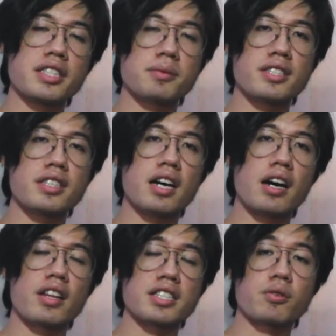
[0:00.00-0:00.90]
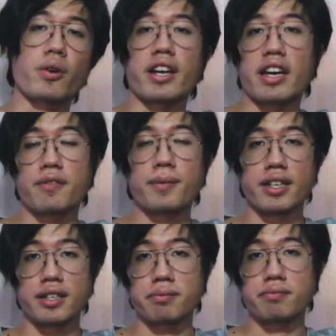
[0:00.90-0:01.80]
makes me see how less quiet I've
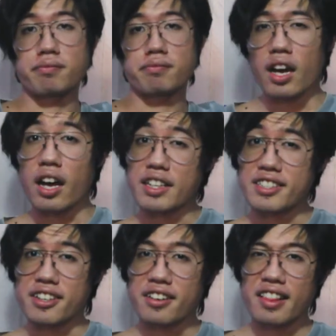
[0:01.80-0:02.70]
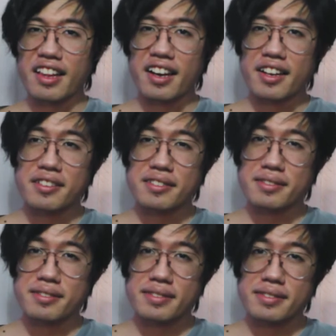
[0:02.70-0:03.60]
become. I talk a lot.
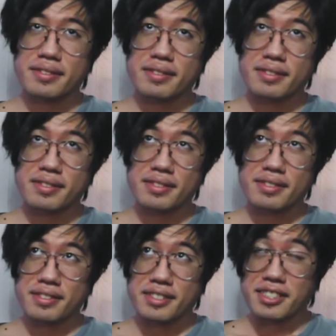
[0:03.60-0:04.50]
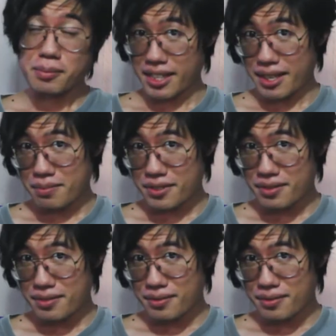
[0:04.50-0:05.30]
Sometimes.